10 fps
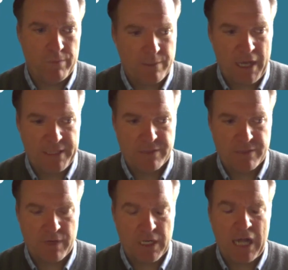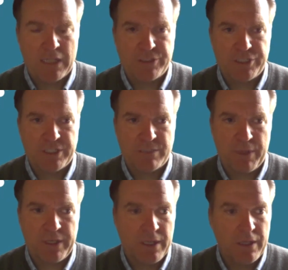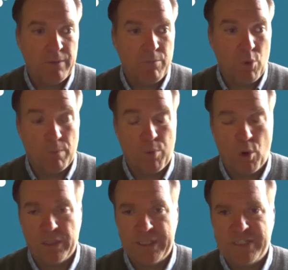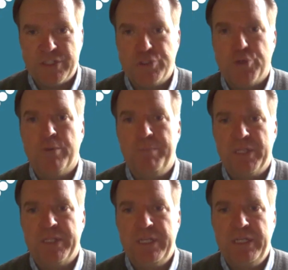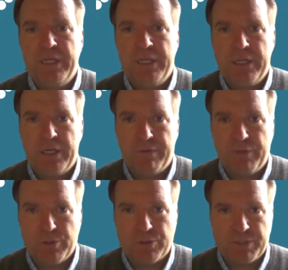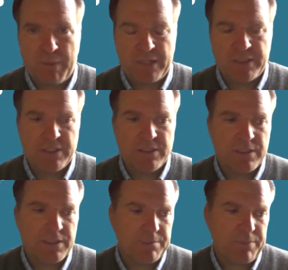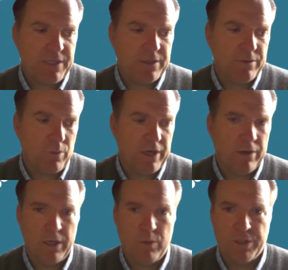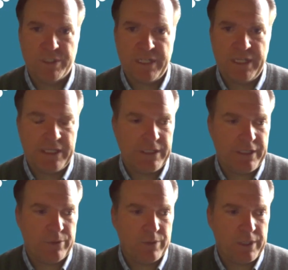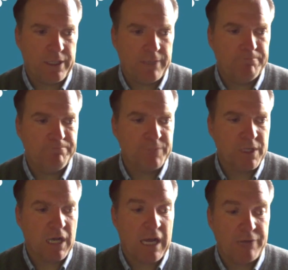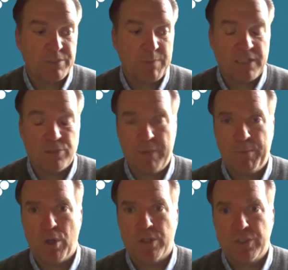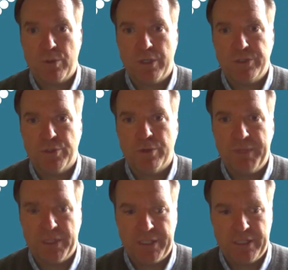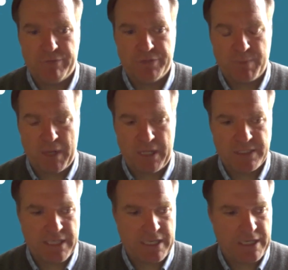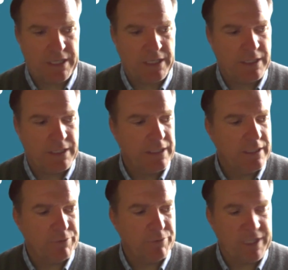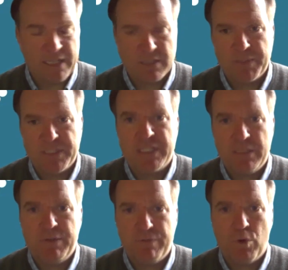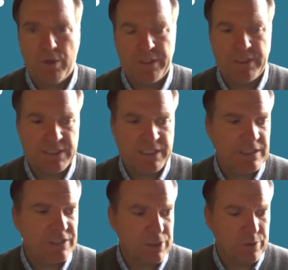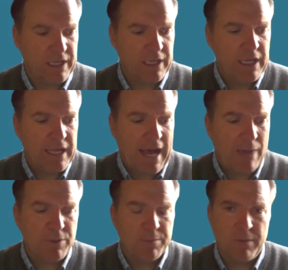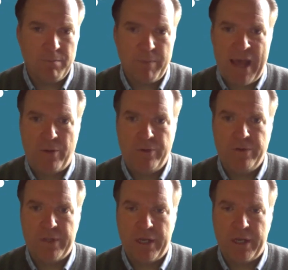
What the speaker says: in the minds of oncologists. But more importantly is the durability of those responses, Peter, where we're seeing a high response rate, but also a durability of response that that really hasn't been seen before in the disease. So the albumin-bound